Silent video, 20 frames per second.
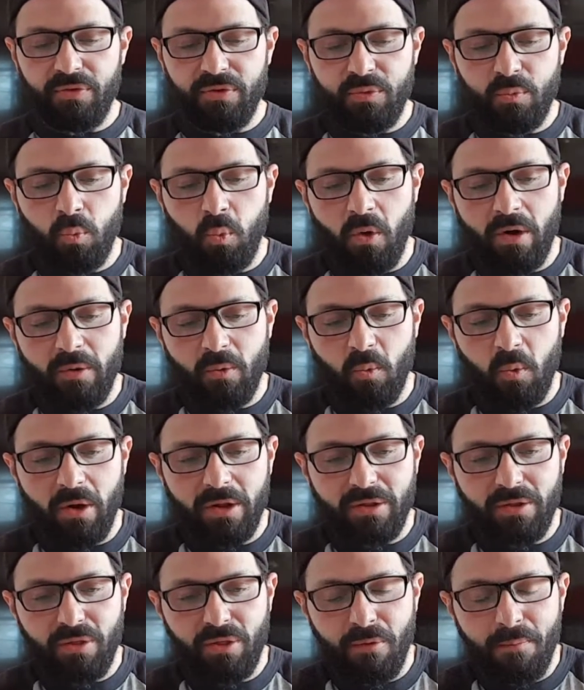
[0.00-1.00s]

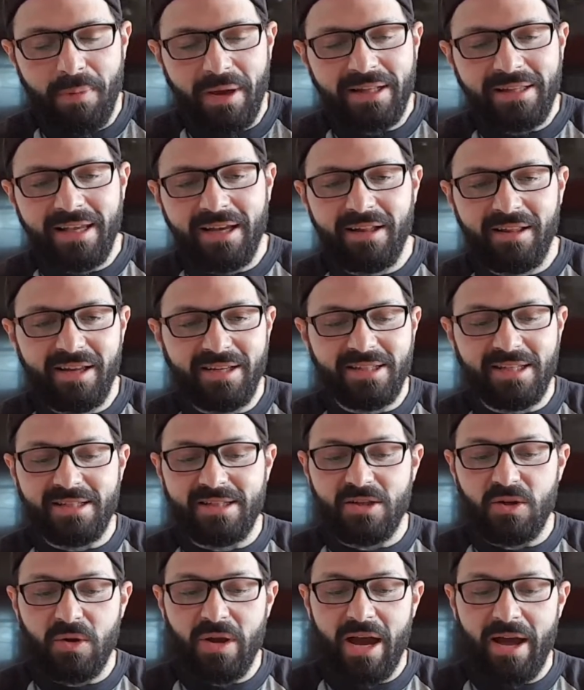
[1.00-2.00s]
What the big deal
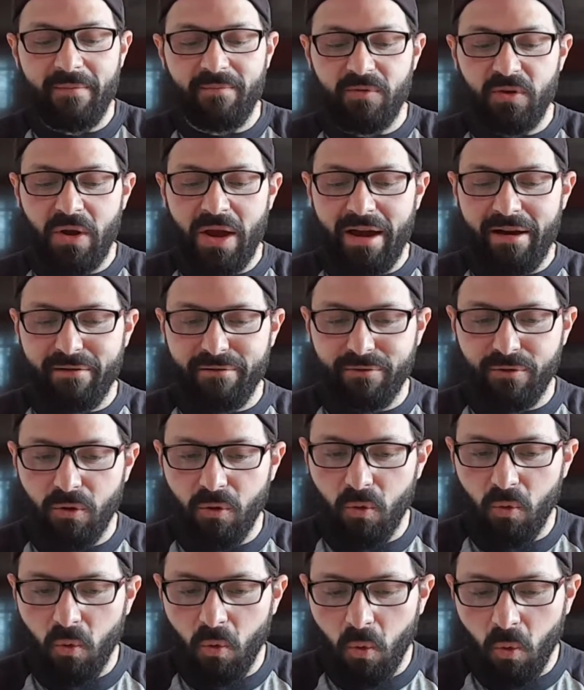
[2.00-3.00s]
is you have
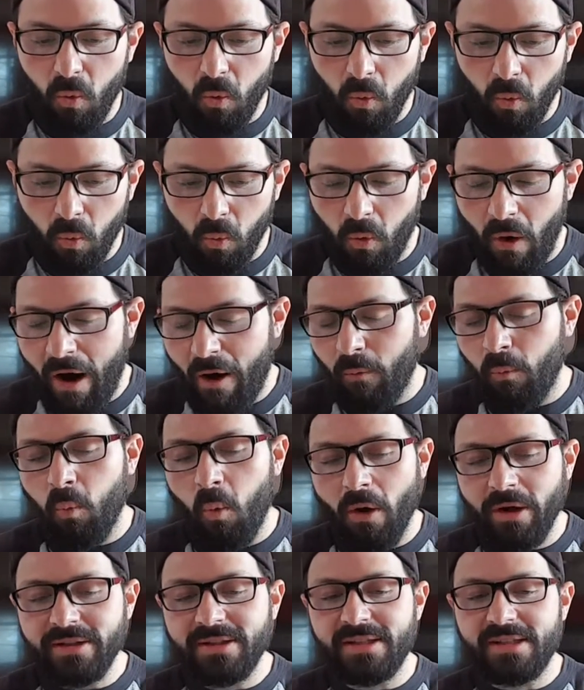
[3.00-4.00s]

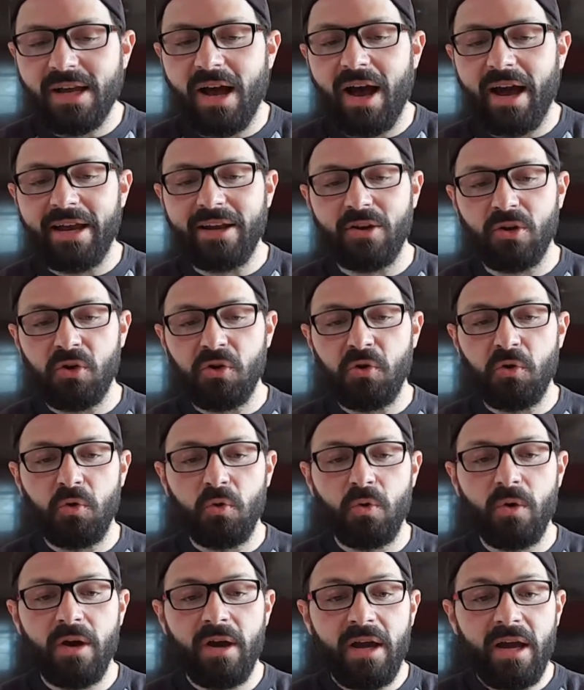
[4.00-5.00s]
one side
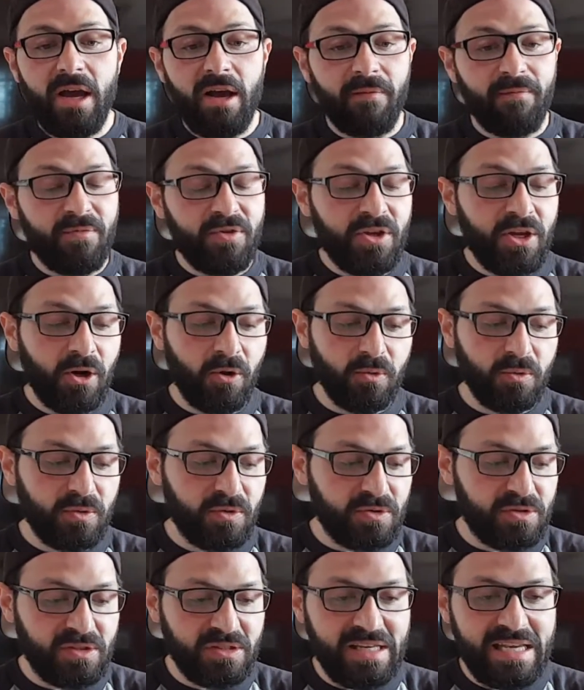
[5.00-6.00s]
who, you know,
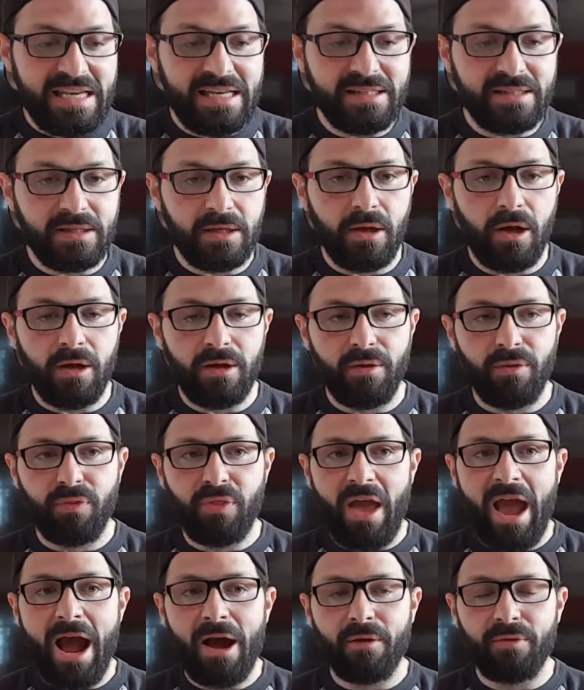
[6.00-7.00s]
sees
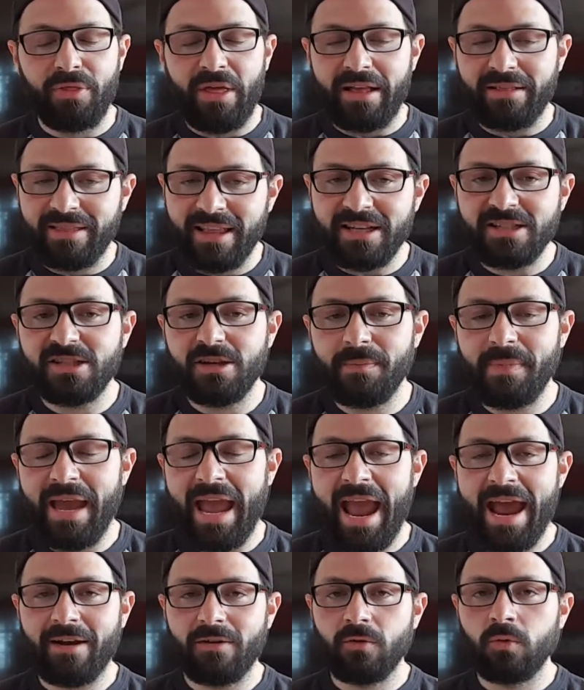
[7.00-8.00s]
that things can be
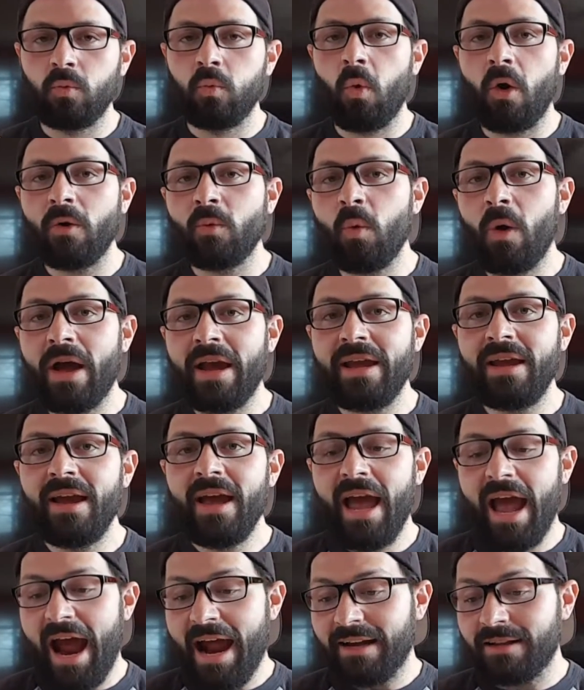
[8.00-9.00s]
handled one way,
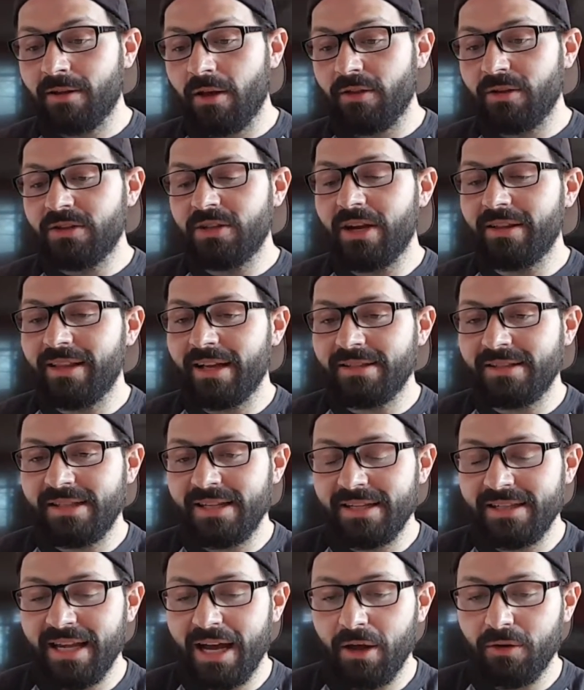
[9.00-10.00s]
and another side that
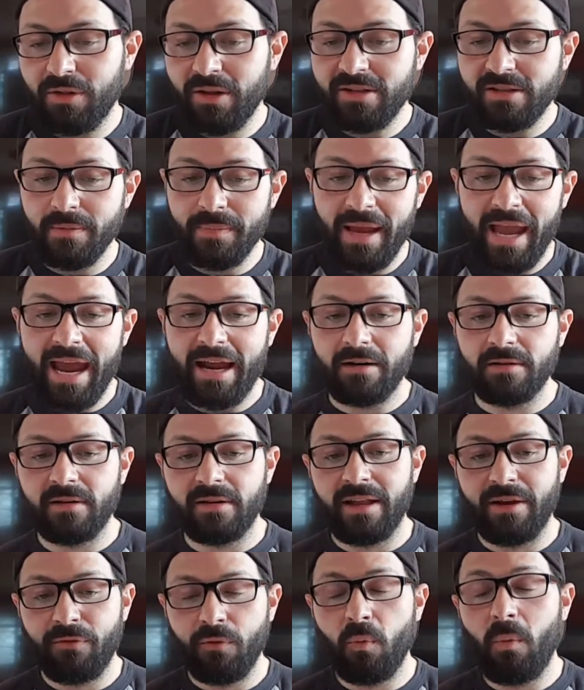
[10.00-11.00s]
sees how things can be handled a
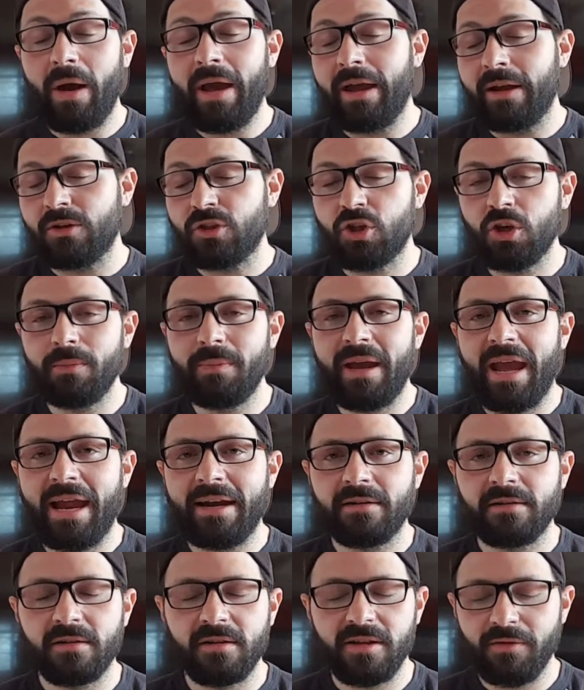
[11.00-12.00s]
different way and should be
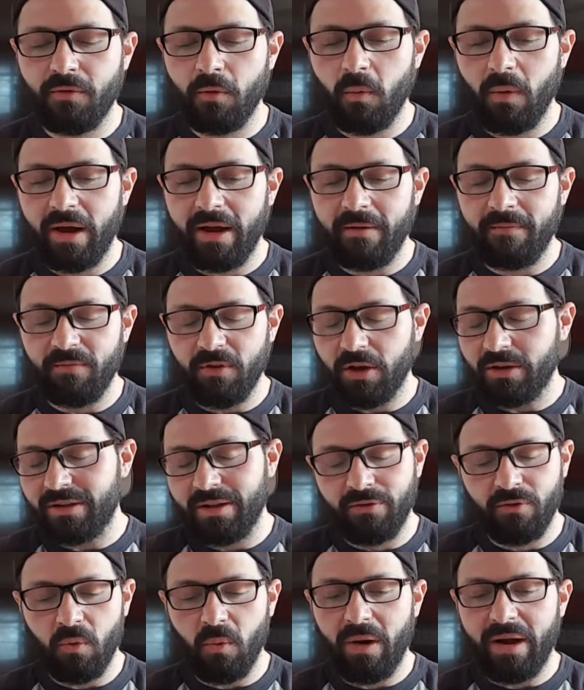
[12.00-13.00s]
handled a
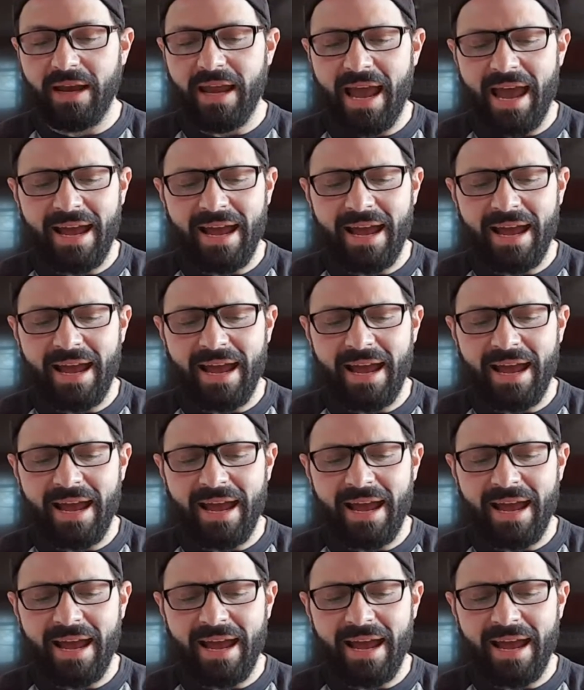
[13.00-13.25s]
different way.